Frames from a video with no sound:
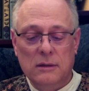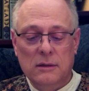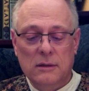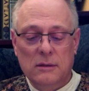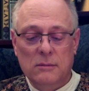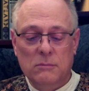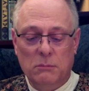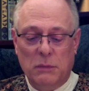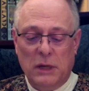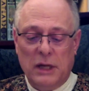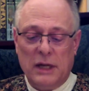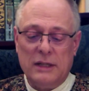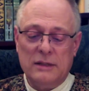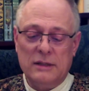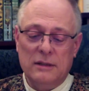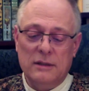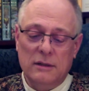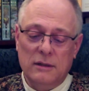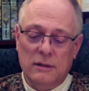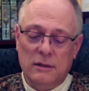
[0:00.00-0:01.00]
But
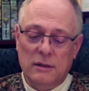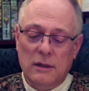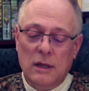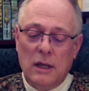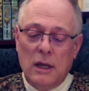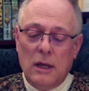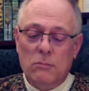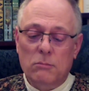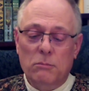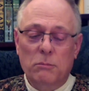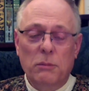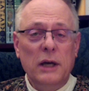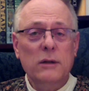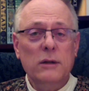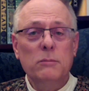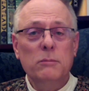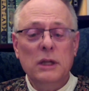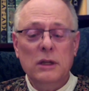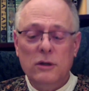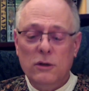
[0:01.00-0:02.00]

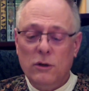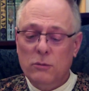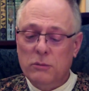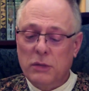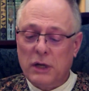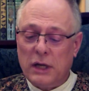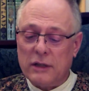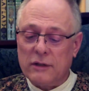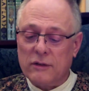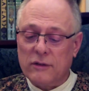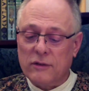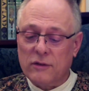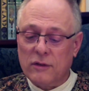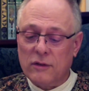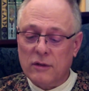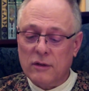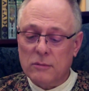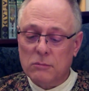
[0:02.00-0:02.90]
me no buts,